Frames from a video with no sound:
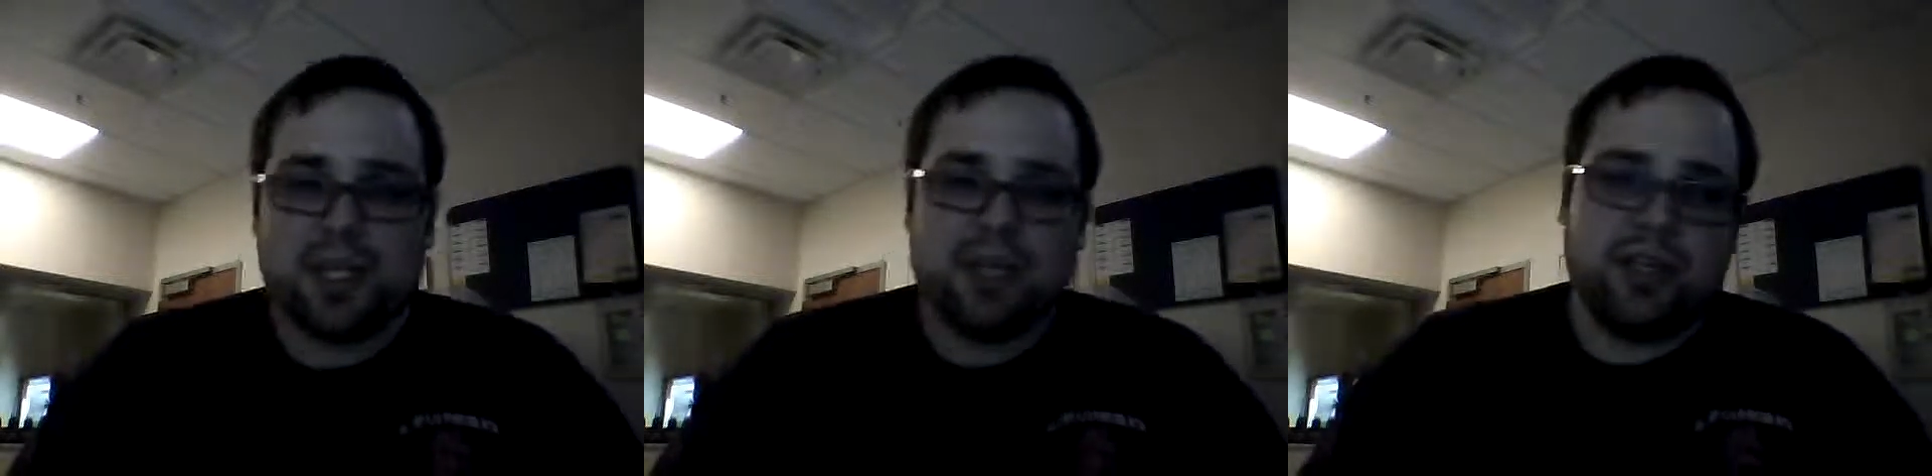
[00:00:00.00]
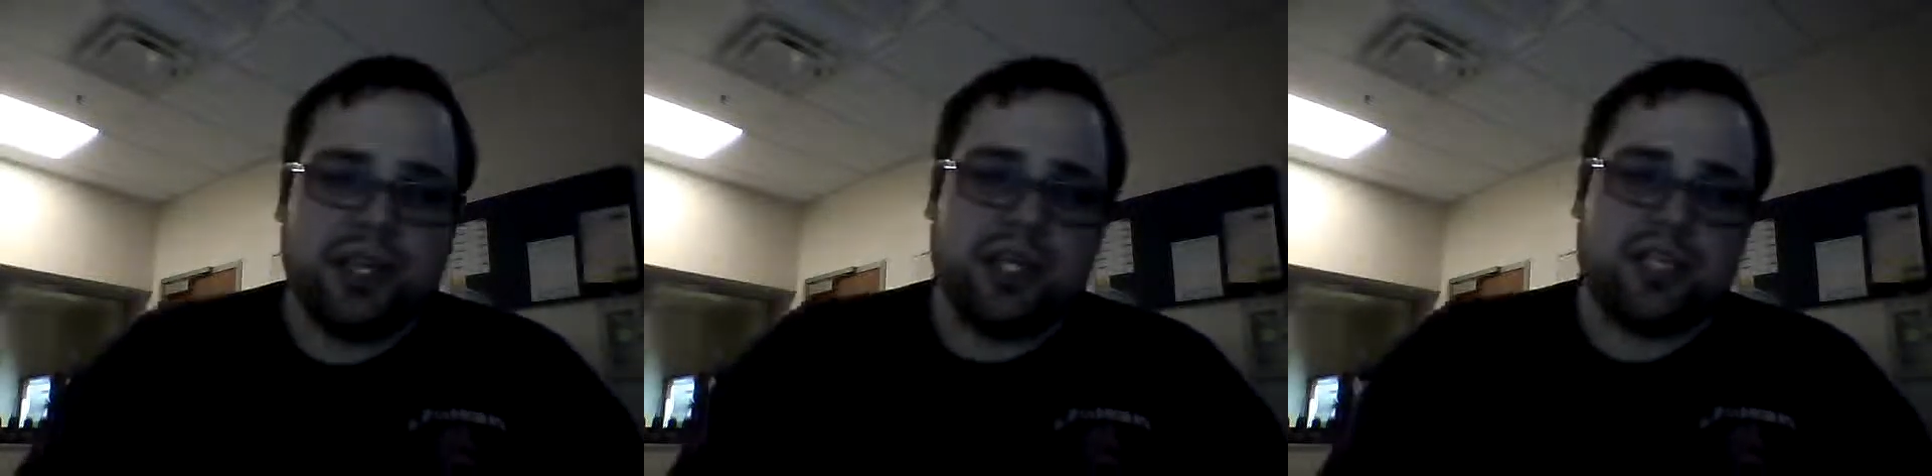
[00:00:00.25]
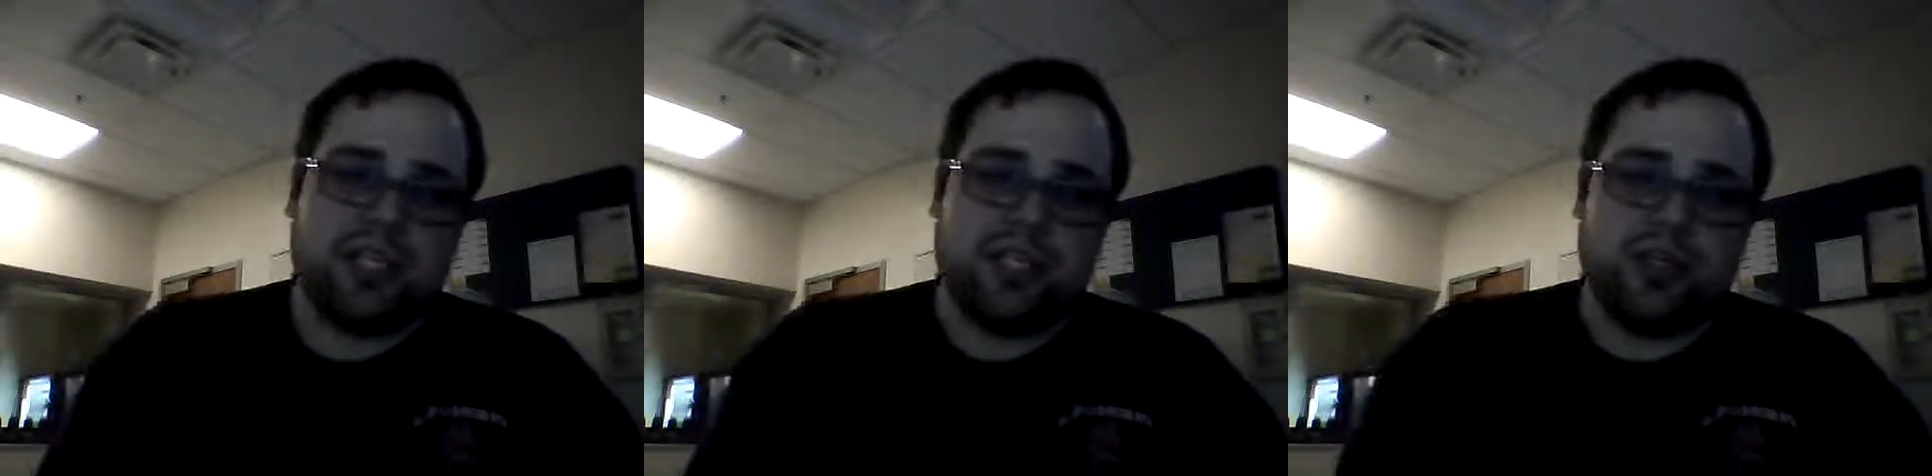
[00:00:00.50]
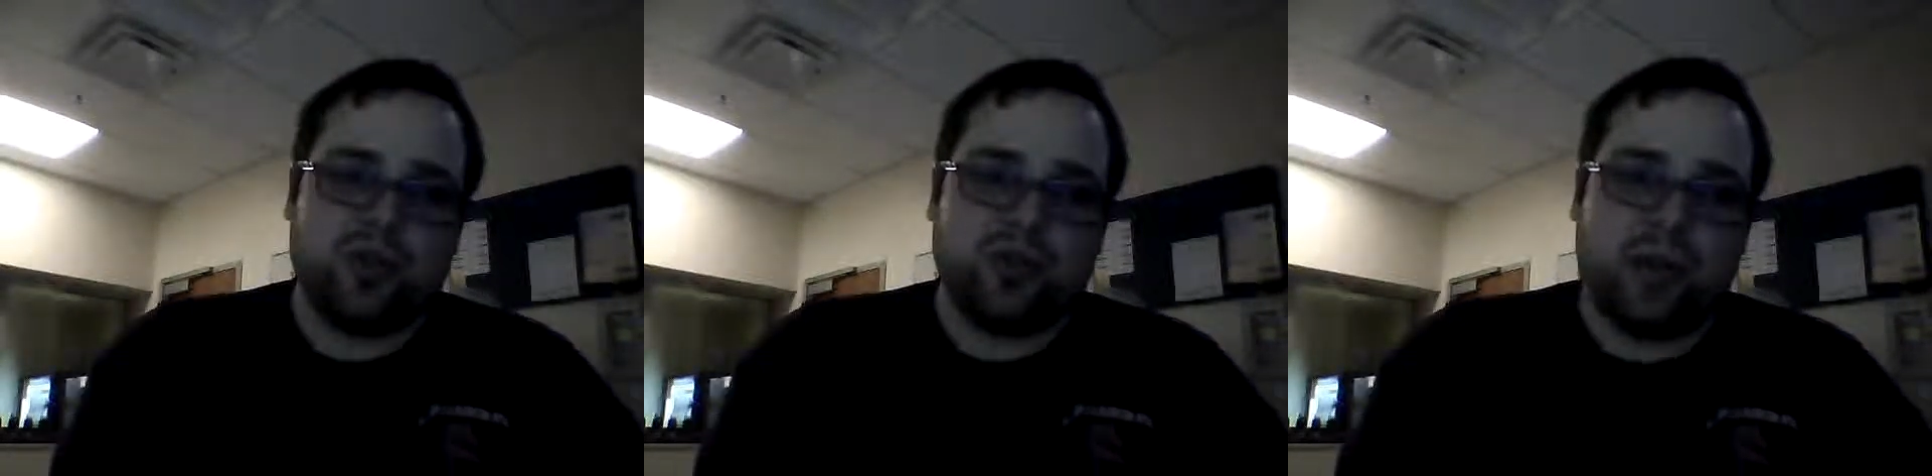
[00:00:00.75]
you need
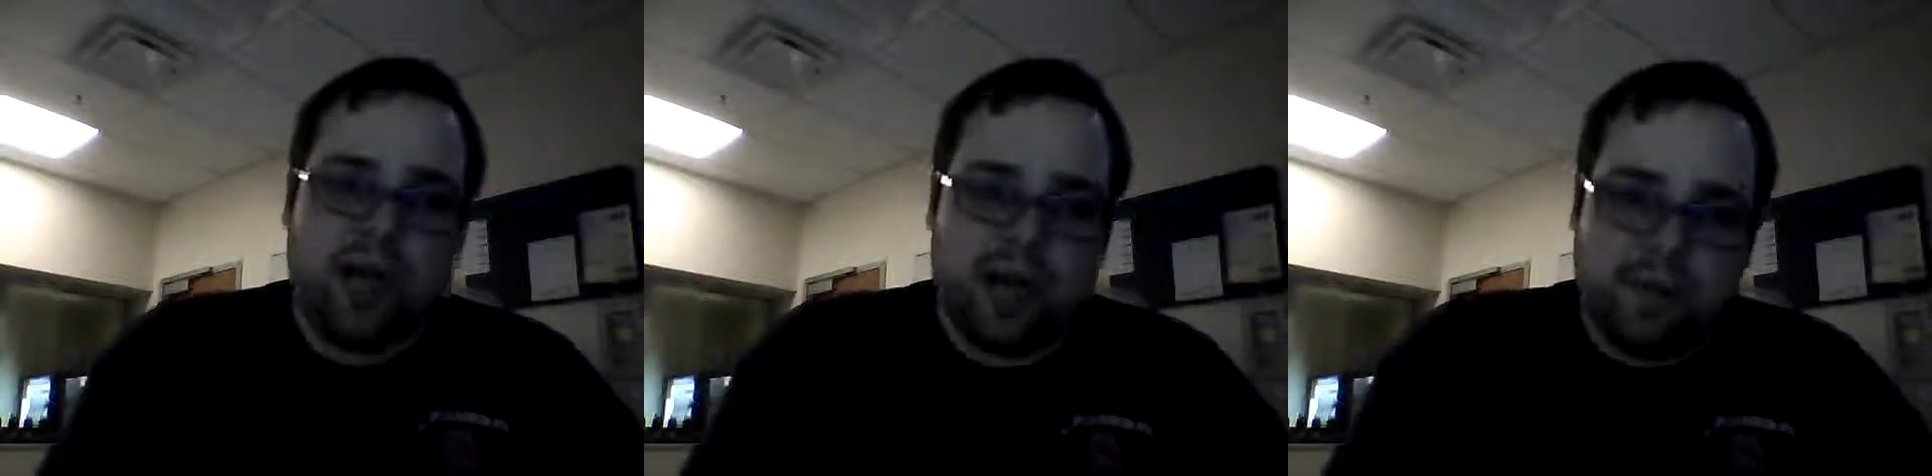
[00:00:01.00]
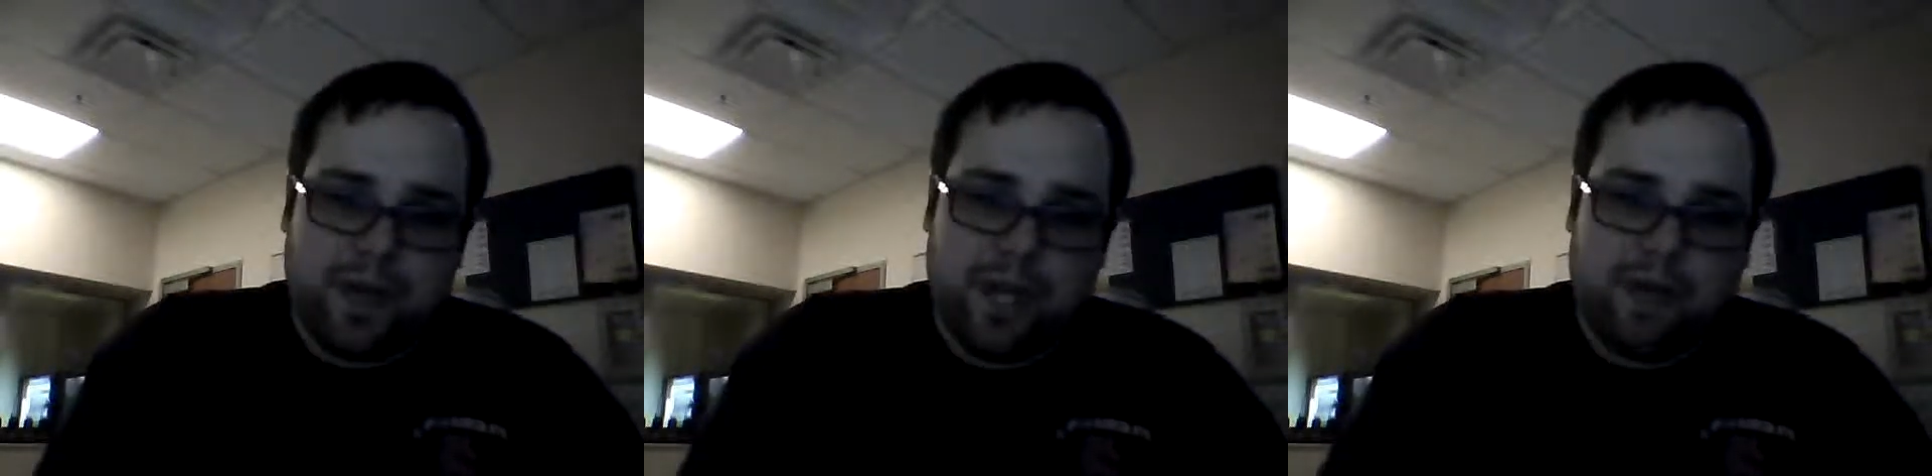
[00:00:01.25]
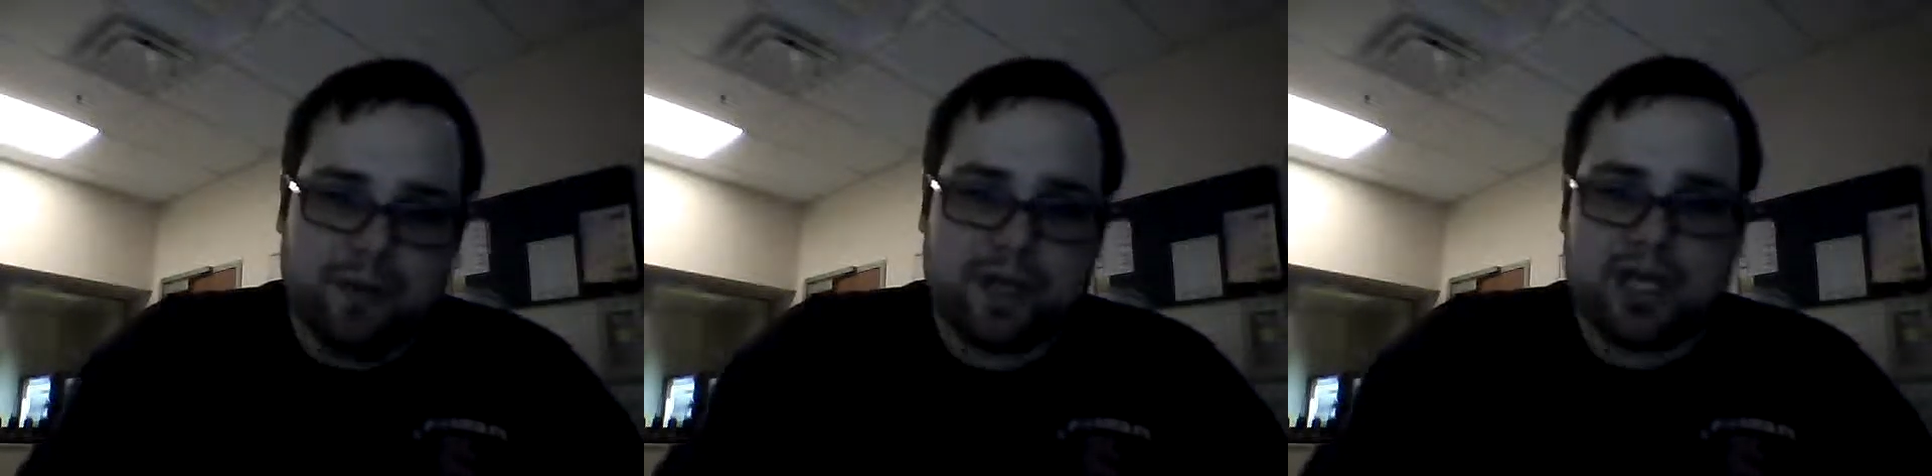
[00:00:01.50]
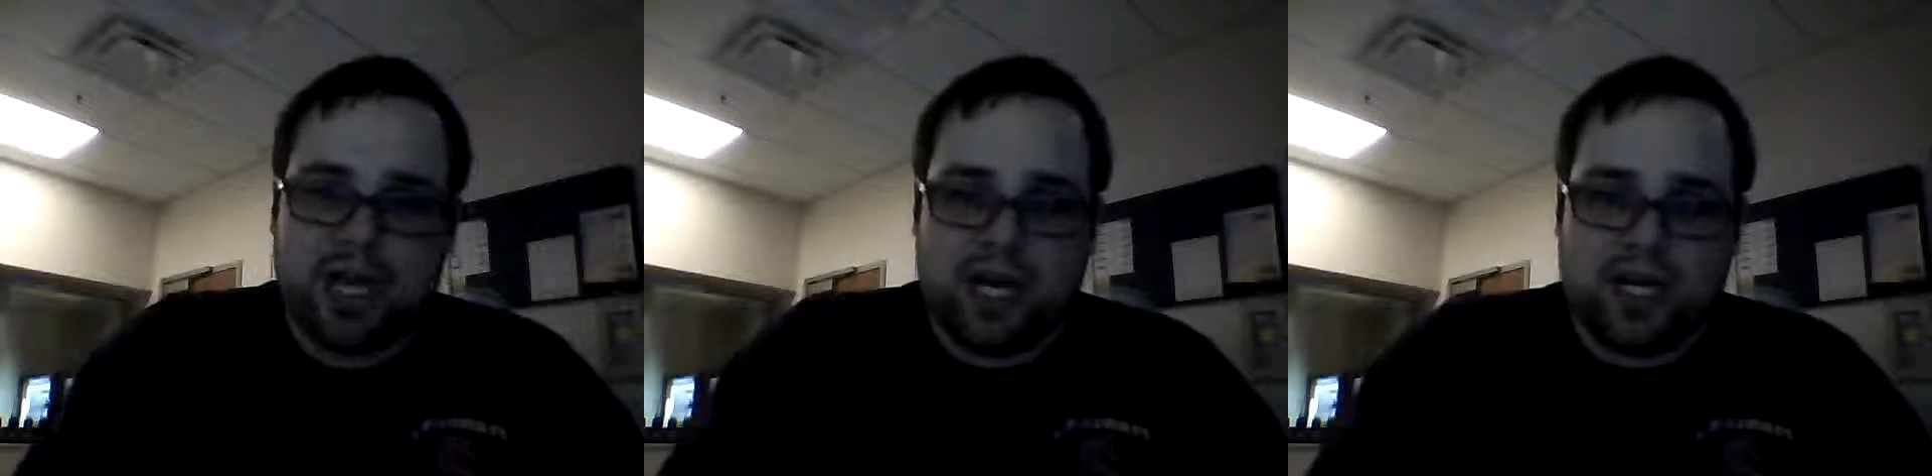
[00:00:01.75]
to write a paper
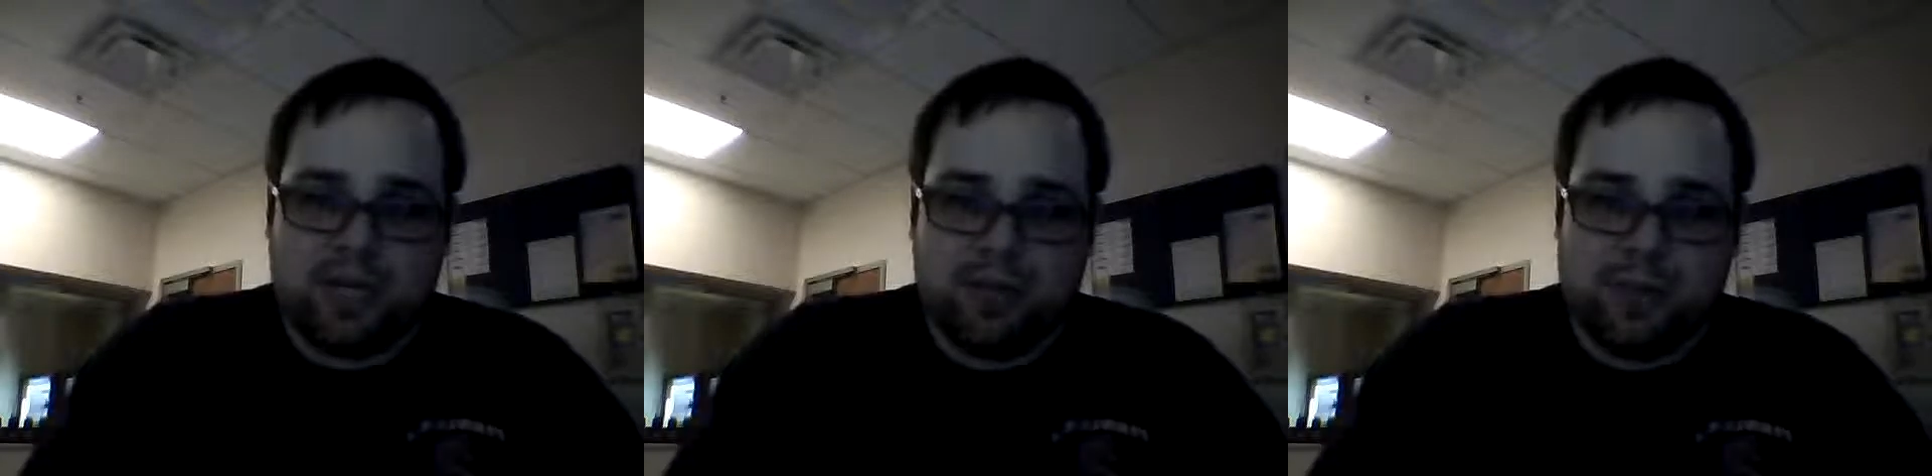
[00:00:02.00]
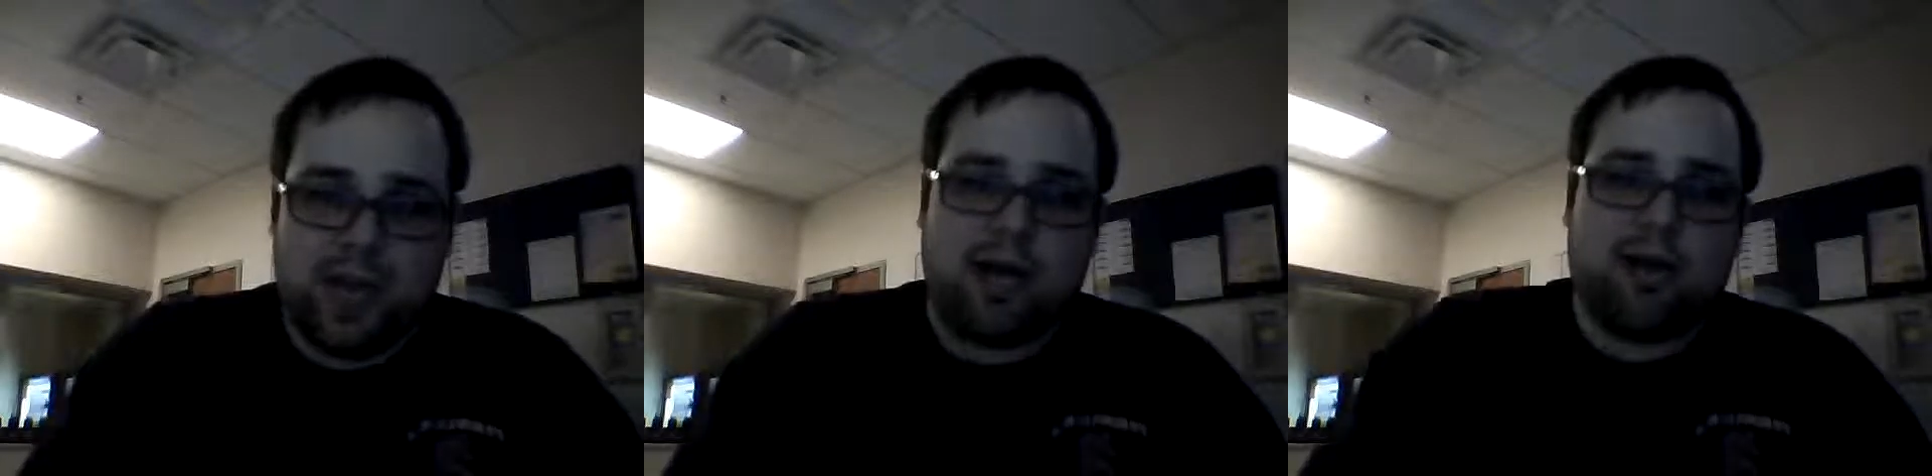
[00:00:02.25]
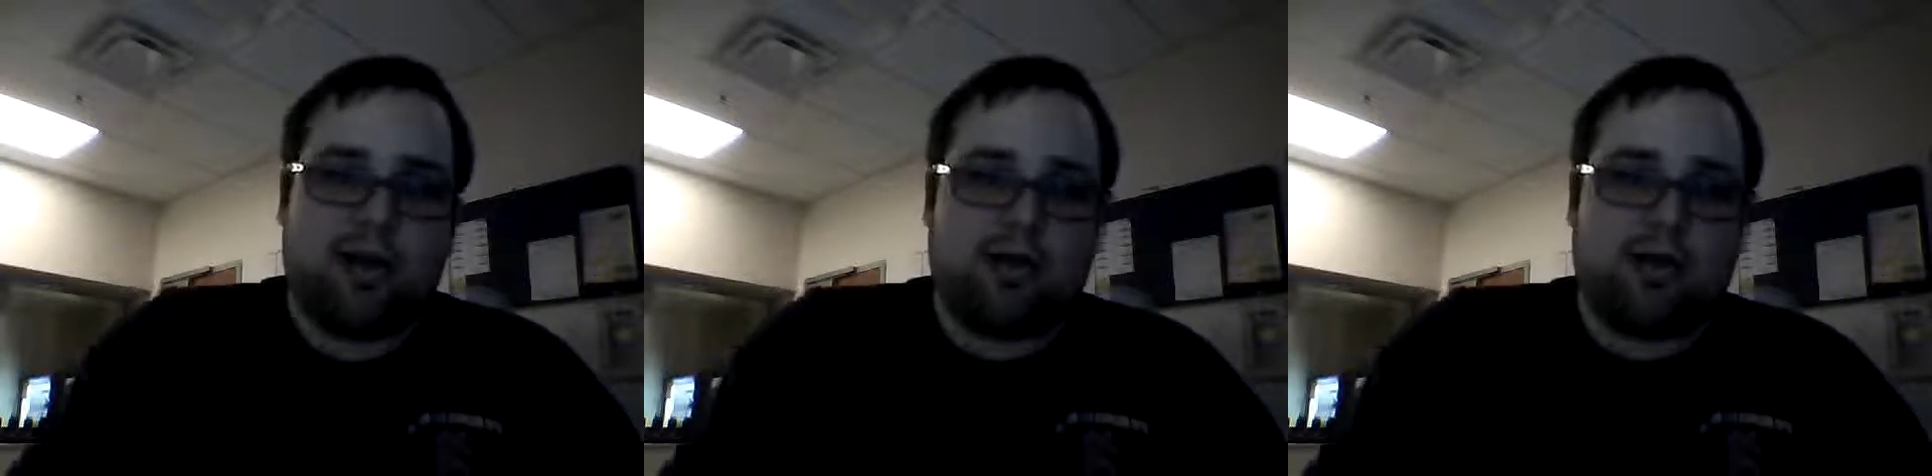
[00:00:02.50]
talking about,